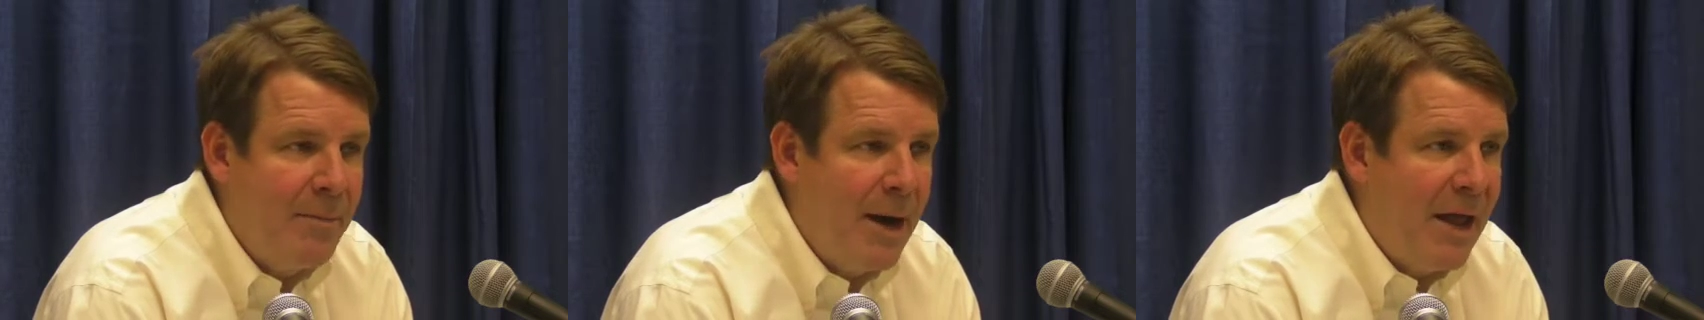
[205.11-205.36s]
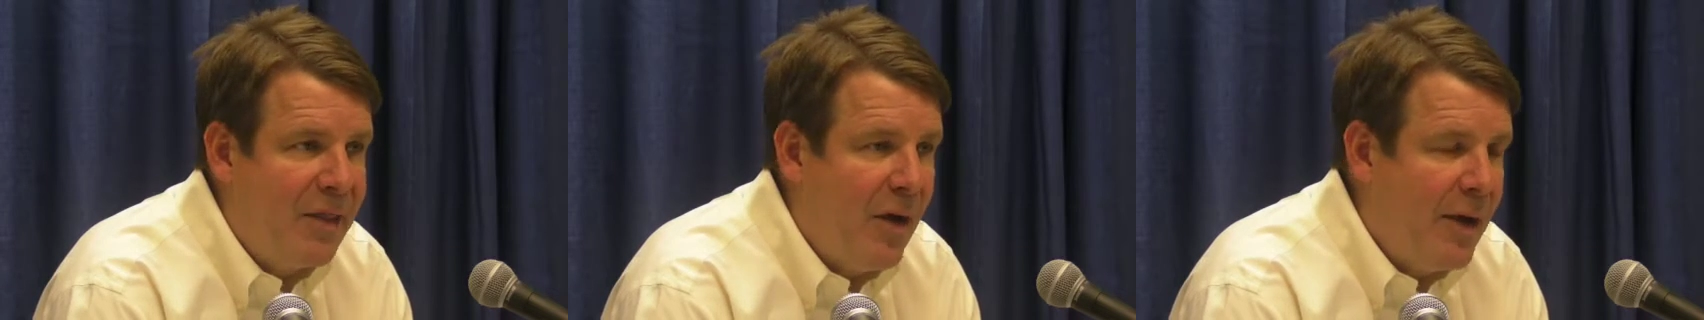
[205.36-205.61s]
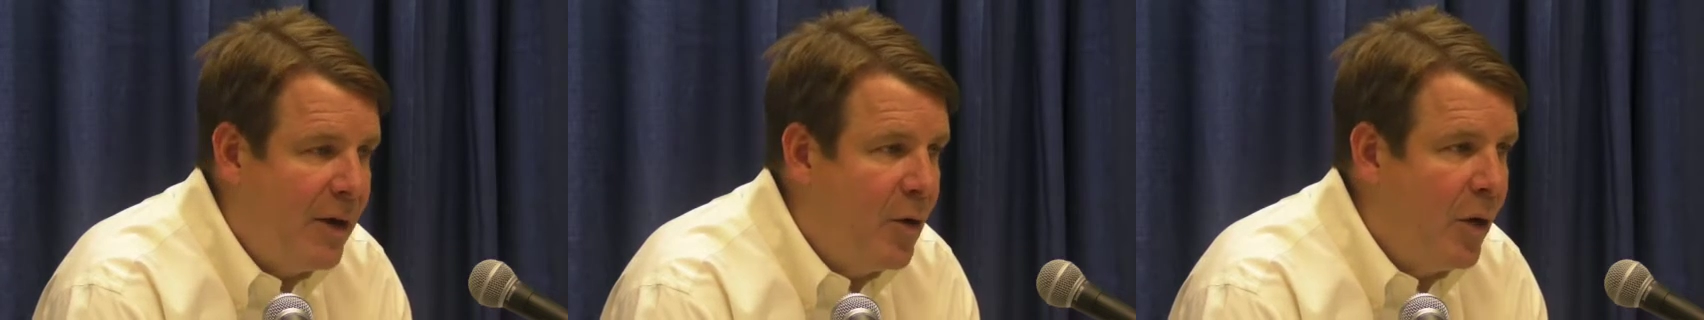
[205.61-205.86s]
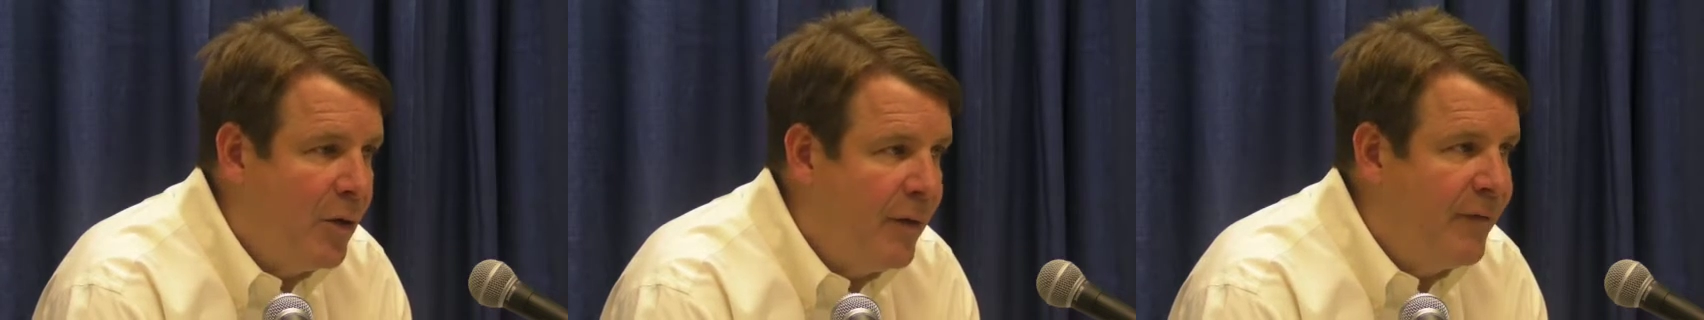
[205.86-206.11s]
But I thought he
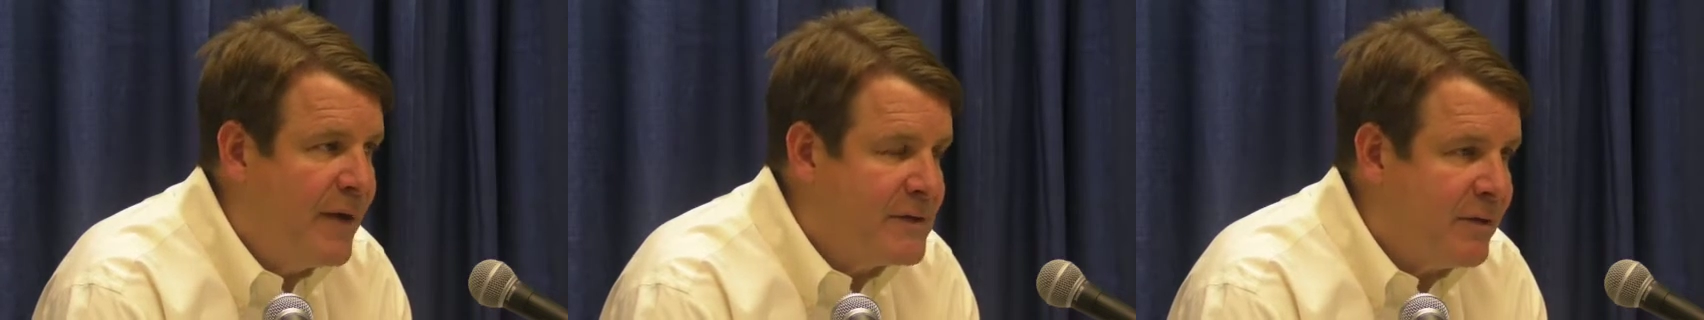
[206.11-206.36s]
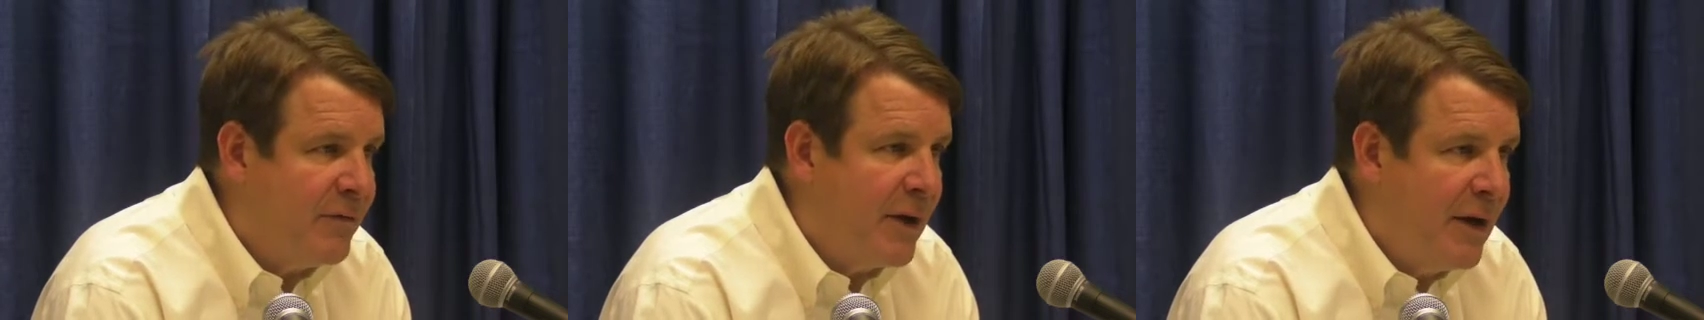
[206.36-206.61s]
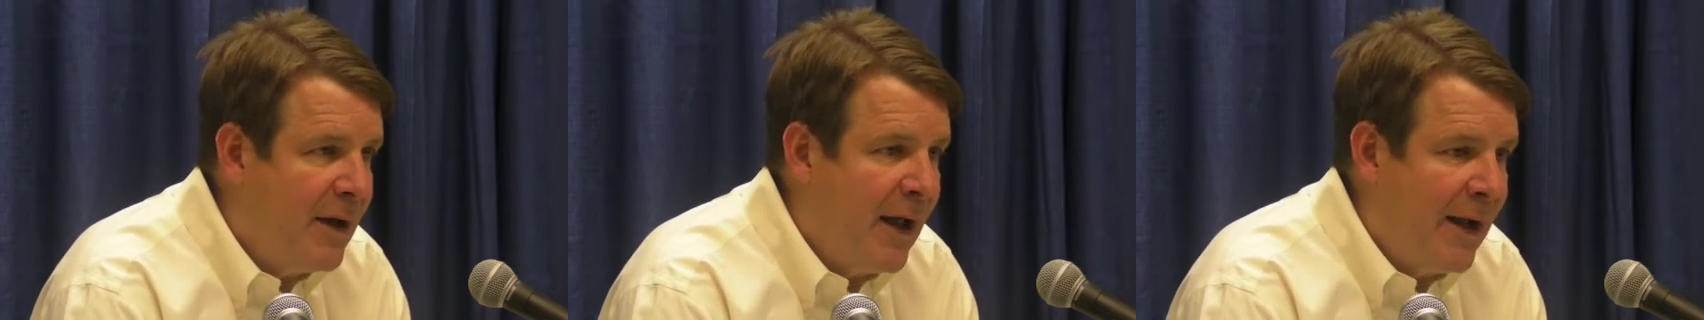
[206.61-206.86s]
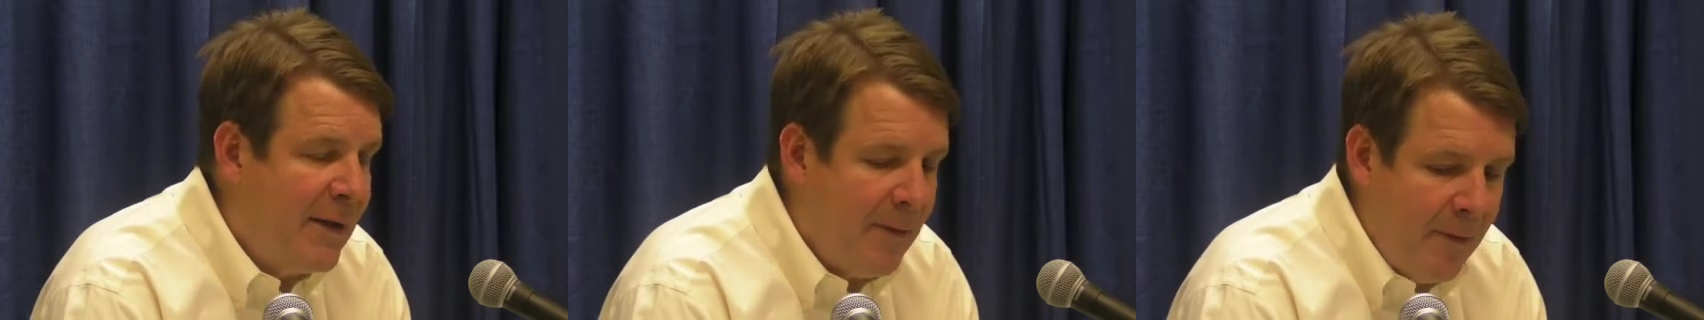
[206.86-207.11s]
grew defensively tonight